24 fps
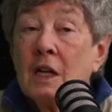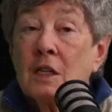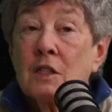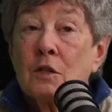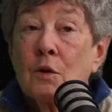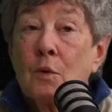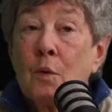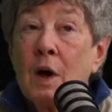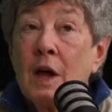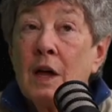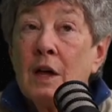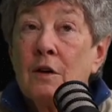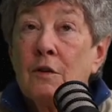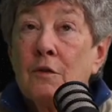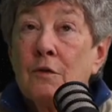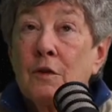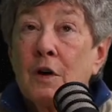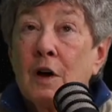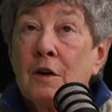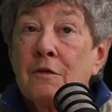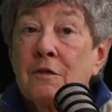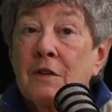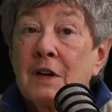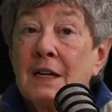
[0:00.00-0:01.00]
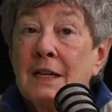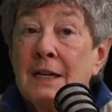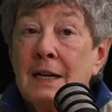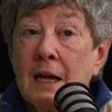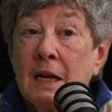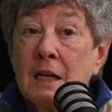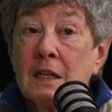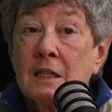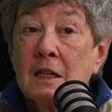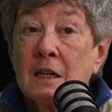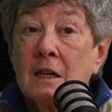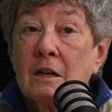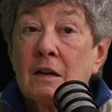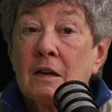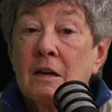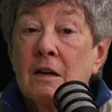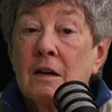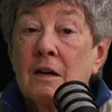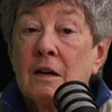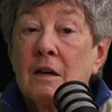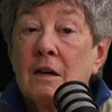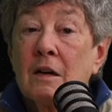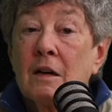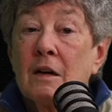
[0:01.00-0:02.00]
It's a way of
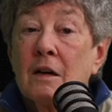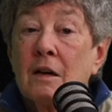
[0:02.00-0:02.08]
connecting